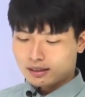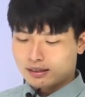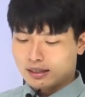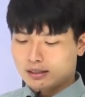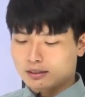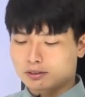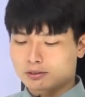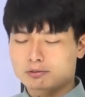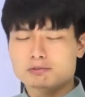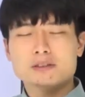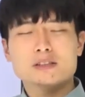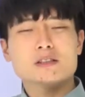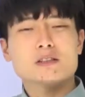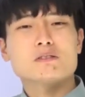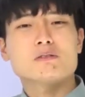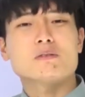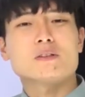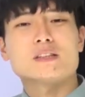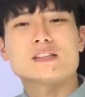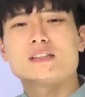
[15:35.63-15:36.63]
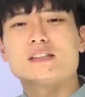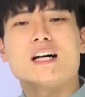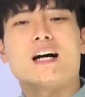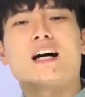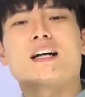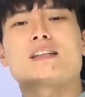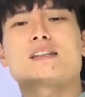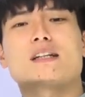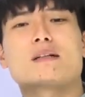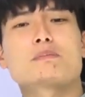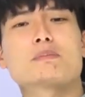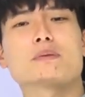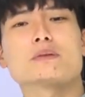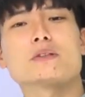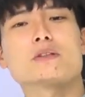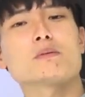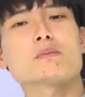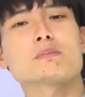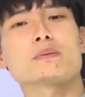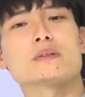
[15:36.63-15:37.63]
that you feel was not
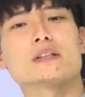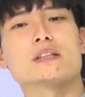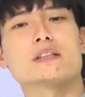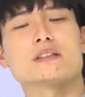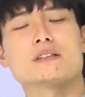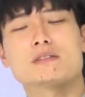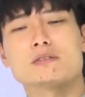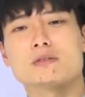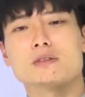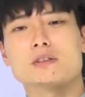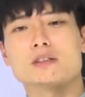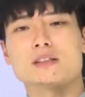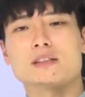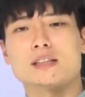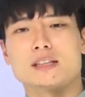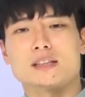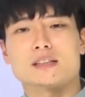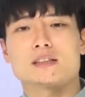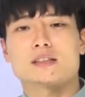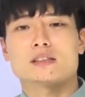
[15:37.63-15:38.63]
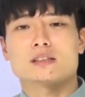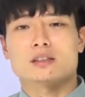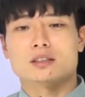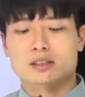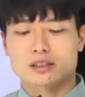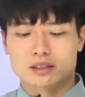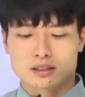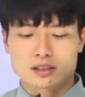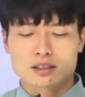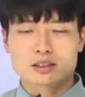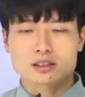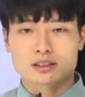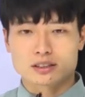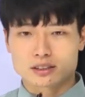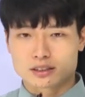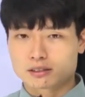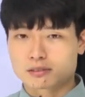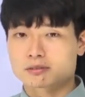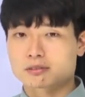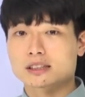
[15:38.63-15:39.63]
appropriate for the text's target
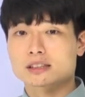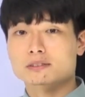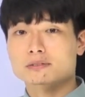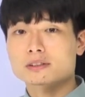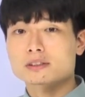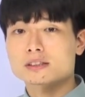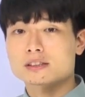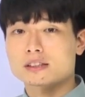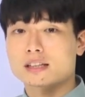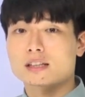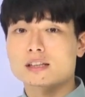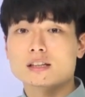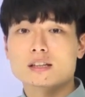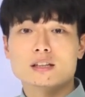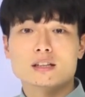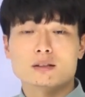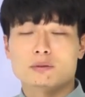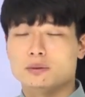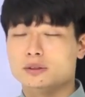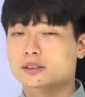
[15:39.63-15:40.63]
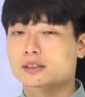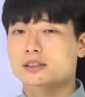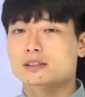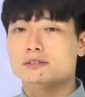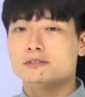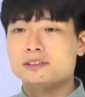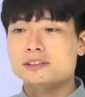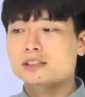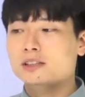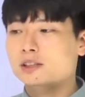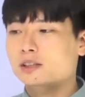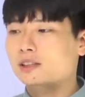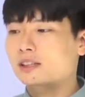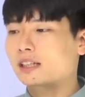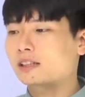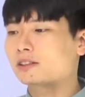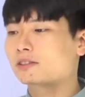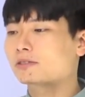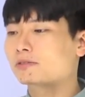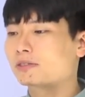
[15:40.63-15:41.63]
audience? Vice versa. Was there a feature
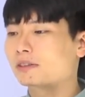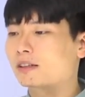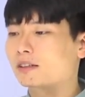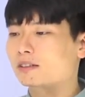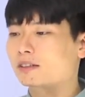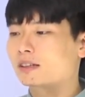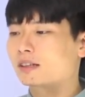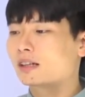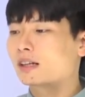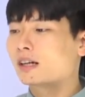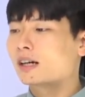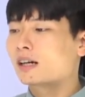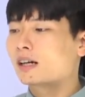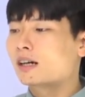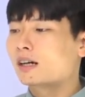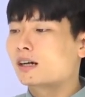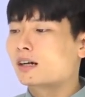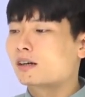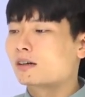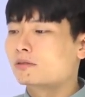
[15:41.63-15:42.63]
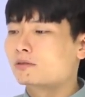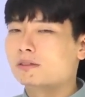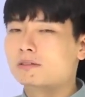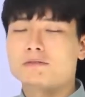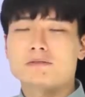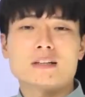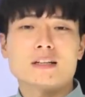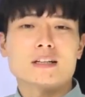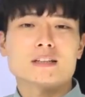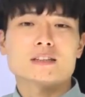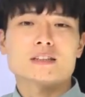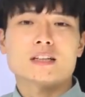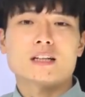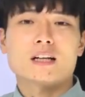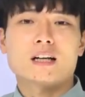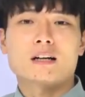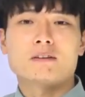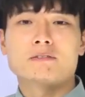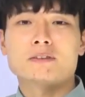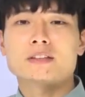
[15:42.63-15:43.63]
that you felt reflects
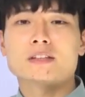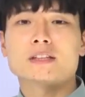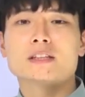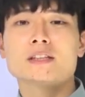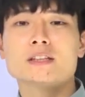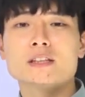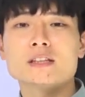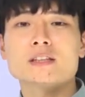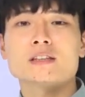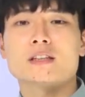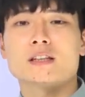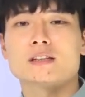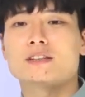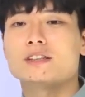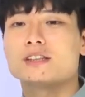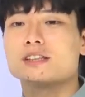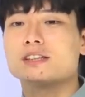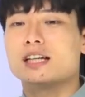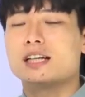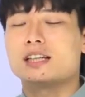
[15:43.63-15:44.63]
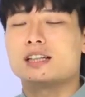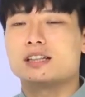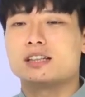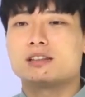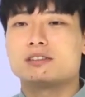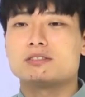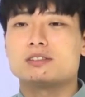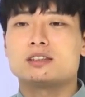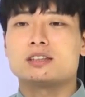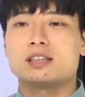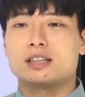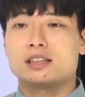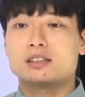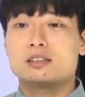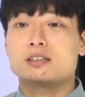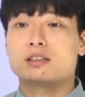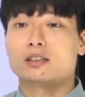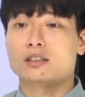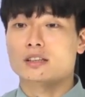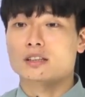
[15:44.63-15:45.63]
a very good understanding of the
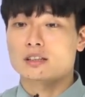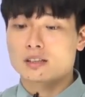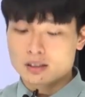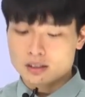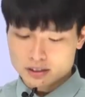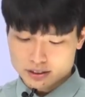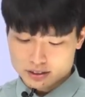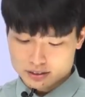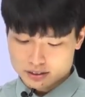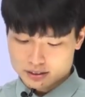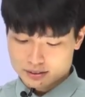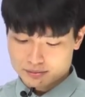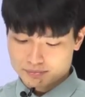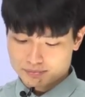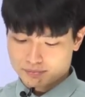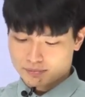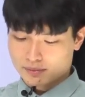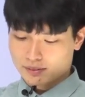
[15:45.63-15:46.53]
text's target audience?